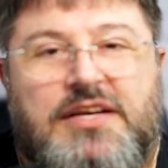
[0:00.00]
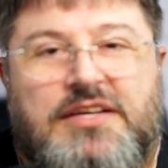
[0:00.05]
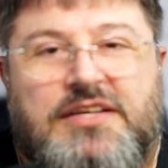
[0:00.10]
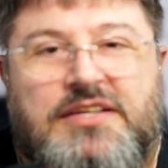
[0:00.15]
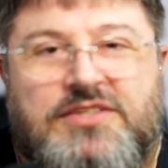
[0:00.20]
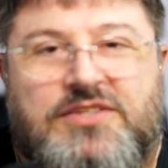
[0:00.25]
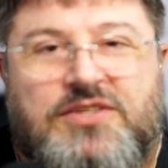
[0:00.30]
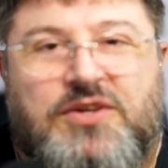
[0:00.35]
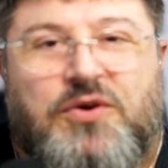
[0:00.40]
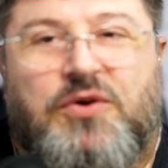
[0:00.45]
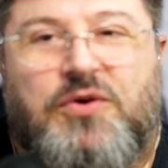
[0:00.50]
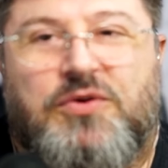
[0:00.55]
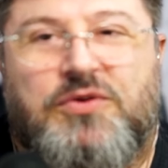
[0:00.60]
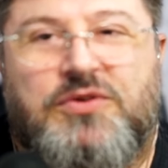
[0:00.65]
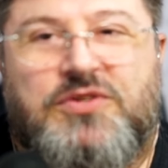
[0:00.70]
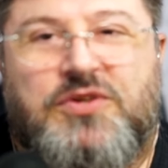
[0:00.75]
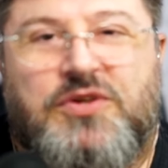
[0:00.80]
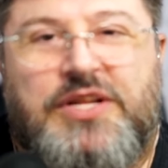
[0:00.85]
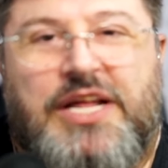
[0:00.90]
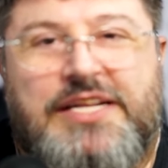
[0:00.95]
so
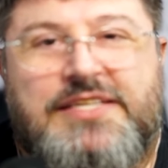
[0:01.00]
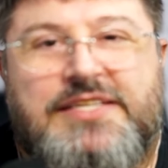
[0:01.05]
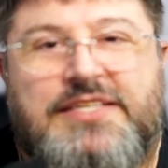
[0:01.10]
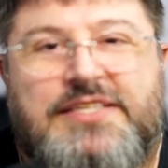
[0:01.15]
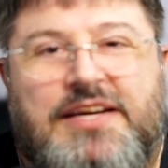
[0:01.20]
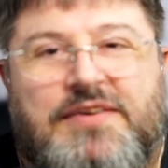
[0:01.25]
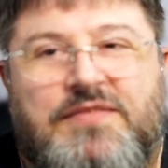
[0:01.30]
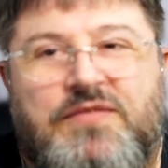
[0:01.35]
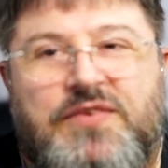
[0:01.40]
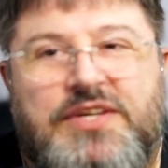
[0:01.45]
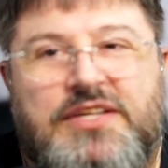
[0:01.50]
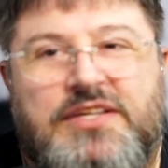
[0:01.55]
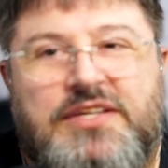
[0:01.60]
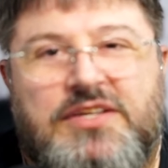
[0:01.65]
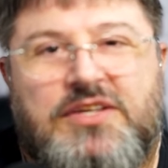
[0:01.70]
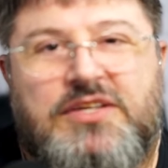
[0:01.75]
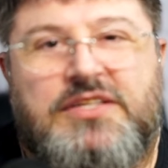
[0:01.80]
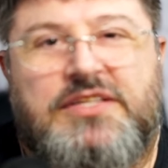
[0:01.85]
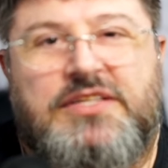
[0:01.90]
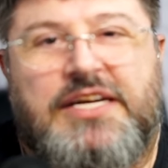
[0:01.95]
so that's something
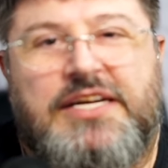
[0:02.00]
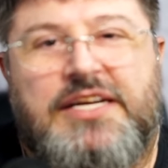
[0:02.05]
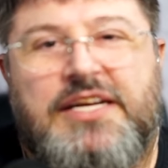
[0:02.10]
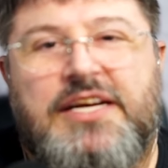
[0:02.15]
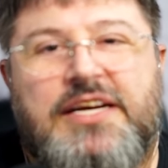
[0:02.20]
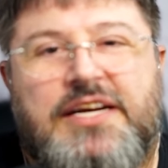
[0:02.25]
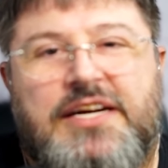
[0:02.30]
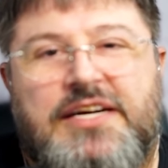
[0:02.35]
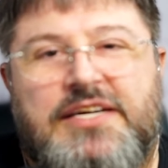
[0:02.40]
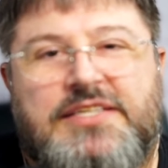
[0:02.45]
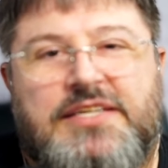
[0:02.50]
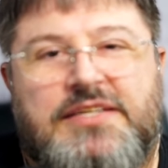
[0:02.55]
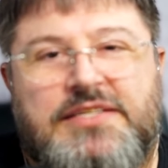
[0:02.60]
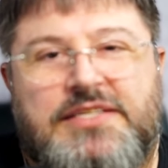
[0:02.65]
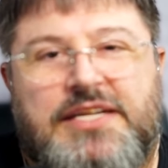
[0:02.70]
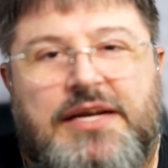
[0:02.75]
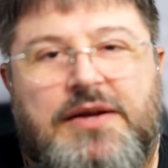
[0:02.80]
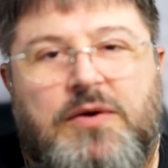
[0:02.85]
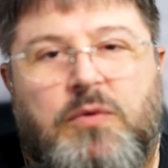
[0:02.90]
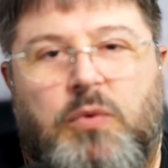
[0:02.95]
taking care
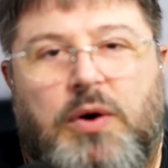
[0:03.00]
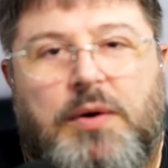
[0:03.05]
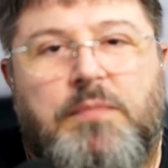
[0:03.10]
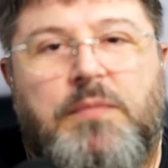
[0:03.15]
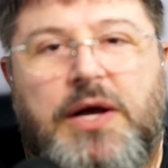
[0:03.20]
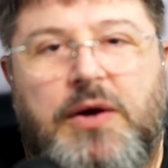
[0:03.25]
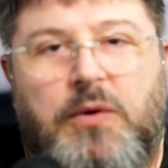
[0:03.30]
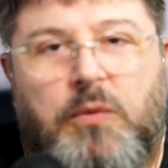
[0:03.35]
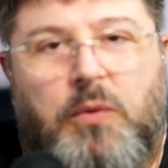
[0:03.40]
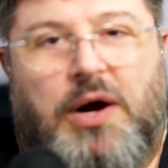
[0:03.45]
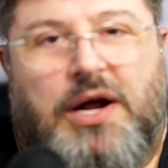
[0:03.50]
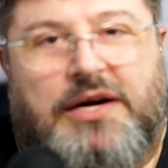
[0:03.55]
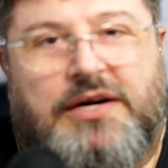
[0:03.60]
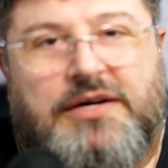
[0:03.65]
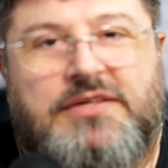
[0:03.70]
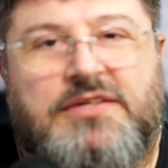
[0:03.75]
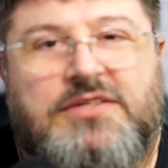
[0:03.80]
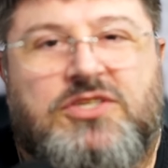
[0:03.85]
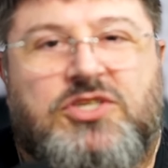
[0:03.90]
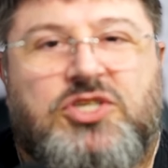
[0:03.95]
sometimes one by one,
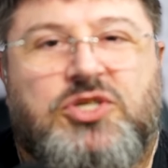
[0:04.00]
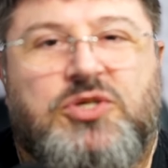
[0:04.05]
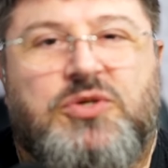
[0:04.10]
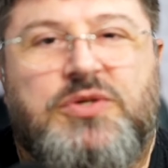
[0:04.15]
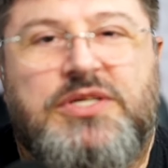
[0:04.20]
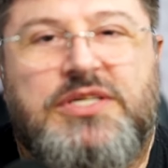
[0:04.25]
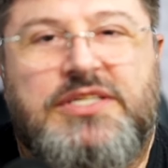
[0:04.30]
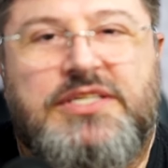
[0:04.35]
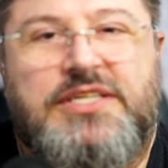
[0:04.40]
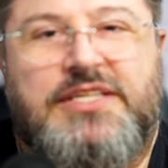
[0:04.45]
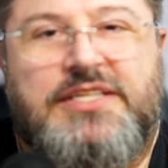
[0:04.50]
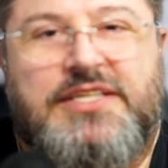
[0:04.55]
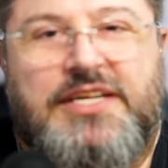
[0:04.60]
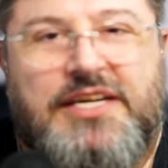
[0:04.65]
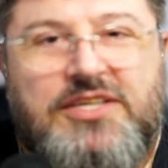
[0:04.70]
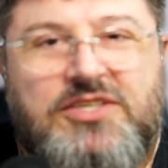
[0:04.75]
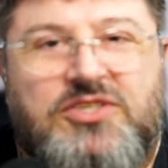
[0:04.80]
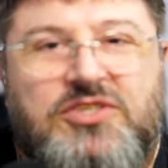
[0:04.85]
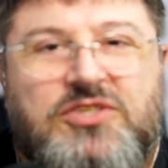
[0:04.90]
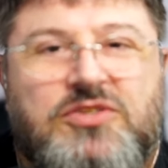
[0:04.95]
showing the
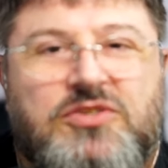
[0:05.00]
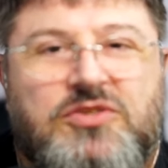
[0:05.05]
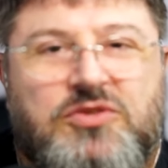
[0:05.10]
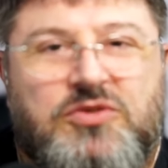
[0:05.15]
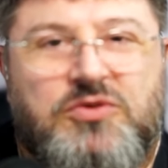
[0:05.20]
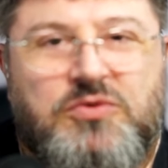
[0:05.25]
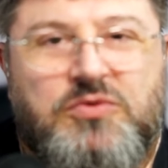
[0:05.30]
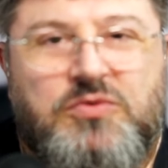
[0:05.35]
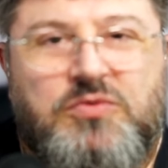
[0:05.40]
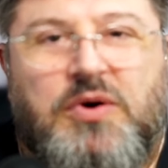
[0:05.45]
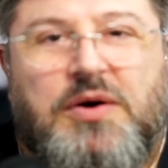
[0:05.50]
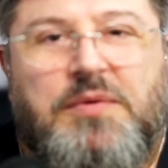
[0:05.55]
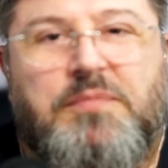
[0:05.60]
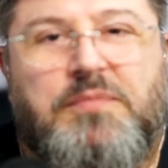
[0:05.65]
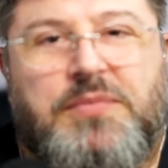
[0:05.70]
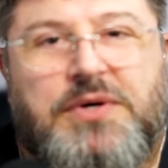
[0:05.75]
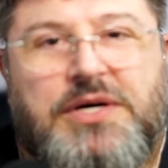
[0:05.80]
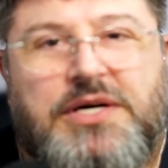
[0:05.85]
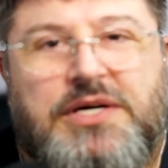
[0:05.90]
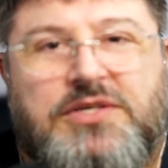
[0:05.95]
attention to one
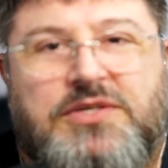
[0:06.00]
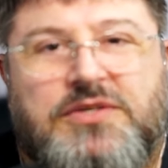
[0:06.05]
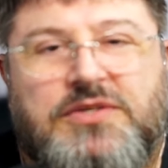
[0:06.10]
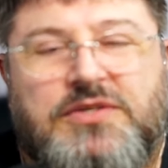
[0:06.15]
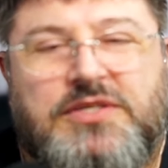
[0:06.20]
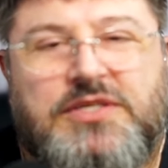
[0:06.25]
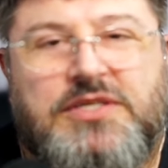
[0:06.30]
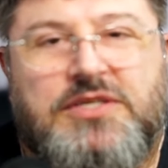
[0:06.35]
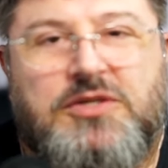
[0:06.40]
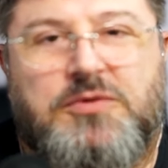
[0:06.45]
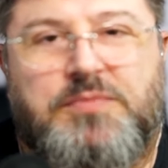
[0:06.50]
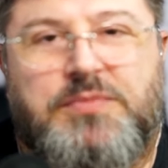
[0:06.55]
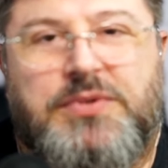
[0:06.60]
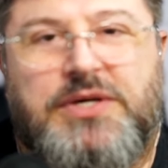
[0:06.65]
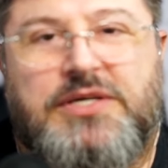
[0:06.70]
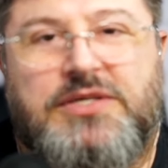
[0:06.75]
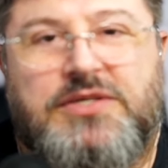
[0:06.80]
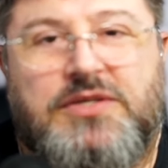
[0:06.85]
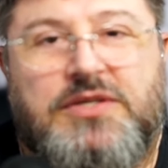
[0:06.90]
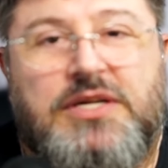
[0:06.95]
person, single
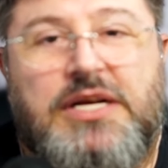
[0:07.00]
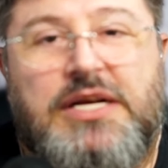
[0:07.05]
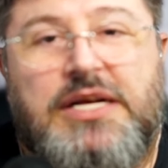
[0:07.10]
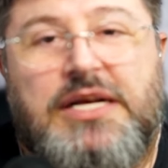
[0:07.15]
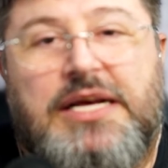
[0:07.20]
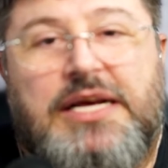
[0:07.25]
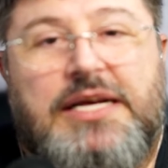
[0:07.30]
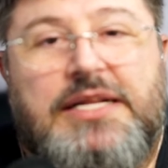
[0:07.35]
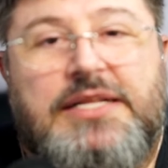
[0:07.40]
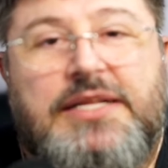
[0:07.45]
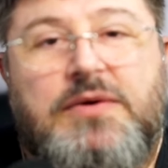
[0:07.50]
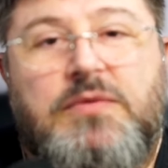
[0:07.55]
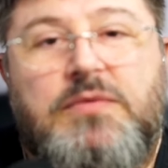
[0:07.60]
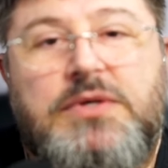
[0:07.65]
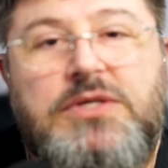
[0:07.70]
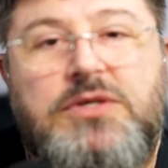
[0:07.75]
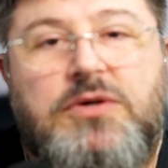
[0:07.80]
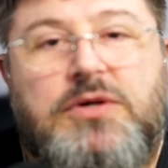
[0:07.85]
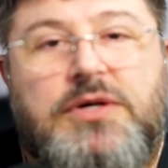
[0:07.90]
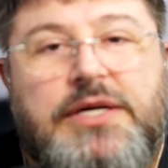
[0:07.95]
person. And then
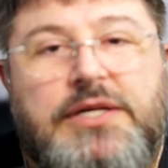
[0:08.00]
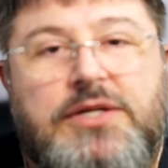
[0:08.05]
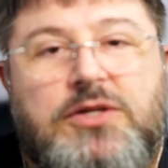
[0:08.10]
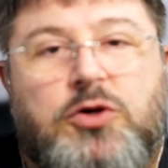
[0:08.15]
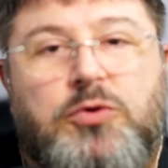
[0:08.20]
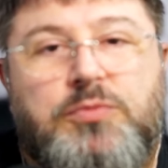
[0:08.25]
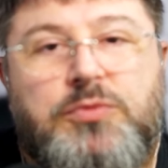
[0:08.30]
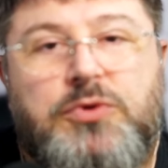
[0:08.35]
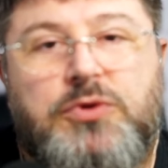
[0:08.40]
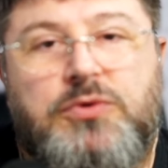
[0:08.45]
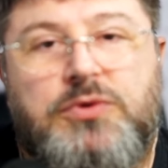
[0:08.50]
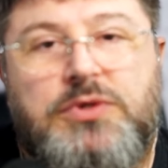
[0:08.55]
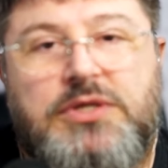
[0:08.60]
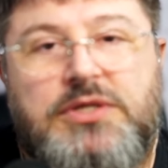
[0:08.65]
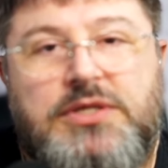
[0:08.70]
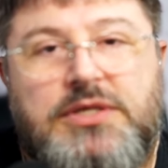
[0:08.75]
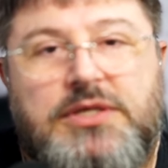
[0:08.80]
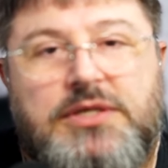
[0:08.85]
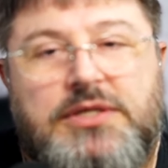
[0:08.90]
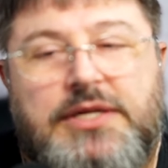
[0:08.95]
when you create
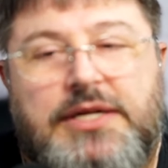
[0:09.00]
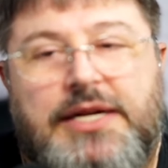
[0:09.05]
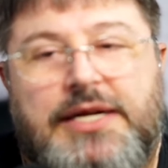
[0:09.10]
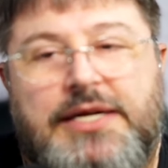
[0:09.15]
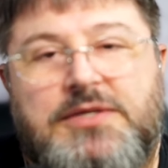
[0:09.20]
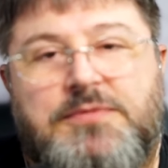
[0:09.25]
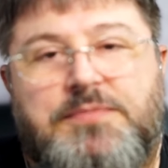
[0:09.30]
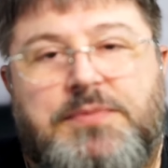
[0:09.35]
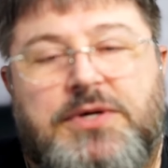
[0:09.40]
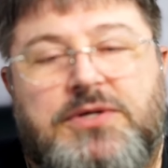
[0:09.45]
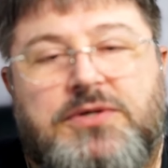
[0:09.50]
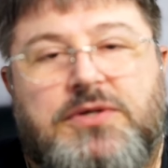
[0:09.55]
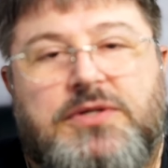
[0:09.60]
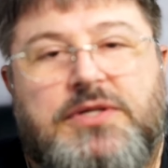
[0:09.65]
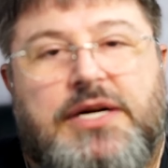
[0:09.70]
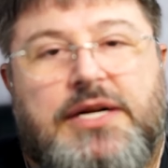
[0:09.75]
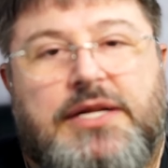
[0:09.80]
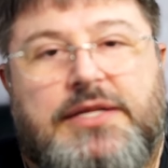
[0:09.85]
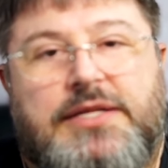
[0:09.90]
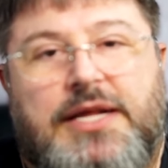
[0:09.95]
community, the next person
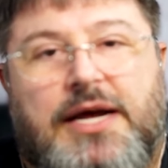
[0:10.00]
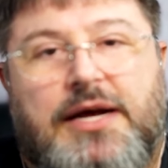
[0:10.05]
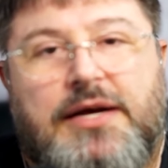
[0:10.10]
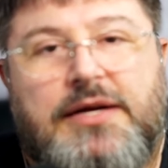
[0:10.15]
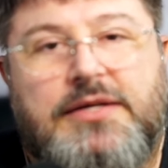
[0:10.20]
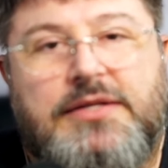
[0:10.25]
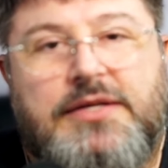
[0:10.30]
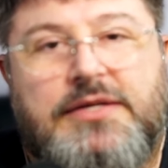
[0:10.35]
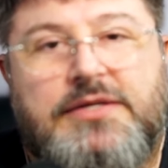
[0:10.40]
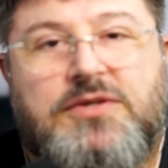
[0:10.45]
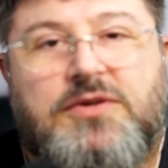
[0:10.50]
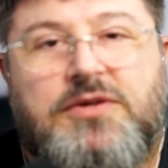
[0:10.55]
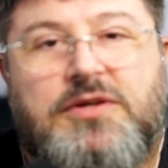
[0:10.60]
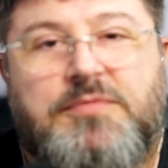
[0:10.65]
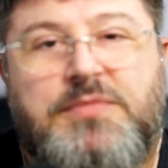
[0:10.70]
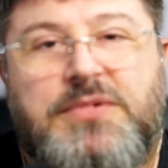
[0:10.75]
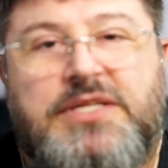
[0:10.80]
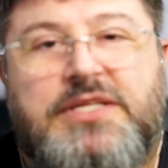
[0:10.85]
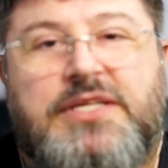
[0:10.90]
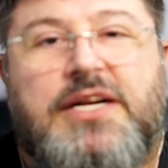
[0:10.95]
that attacks, there's going to
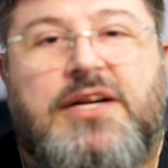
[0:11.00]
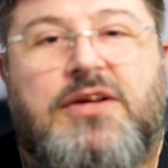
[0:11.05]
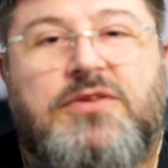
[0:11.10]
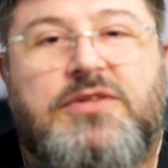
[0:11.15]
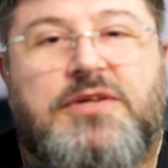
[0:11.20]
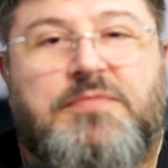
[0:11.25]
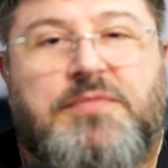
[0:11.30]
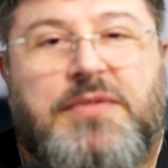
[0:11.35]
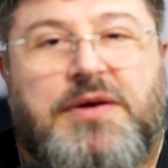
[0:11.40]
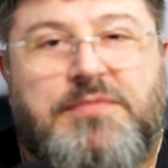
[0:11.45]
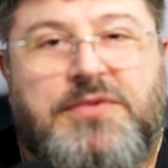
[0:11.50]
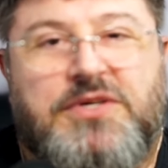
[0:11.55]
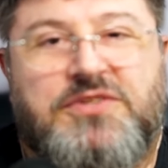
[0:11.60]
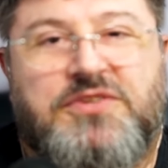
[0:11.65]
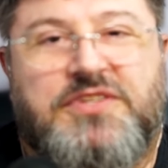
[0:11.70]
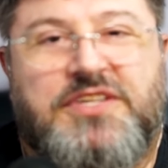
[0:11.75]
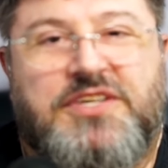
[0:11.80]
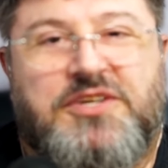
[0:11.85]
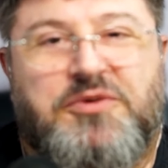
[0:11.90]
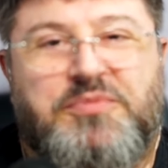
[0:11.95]
be 10 other members
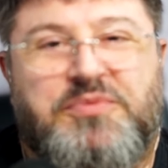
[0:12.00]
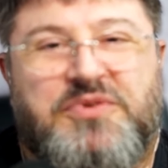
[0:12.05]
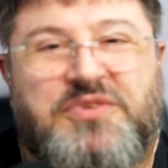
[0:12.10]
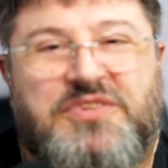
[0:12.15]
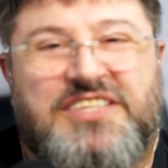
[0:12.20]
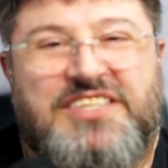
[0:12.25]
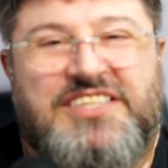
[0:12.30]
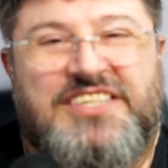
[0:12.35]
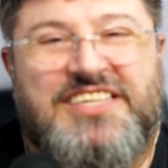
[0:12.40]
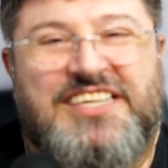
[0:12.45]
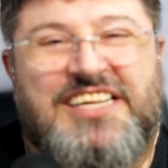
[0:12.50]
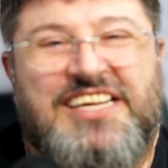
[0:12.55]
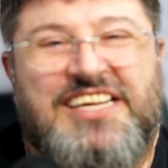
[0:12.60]
of the community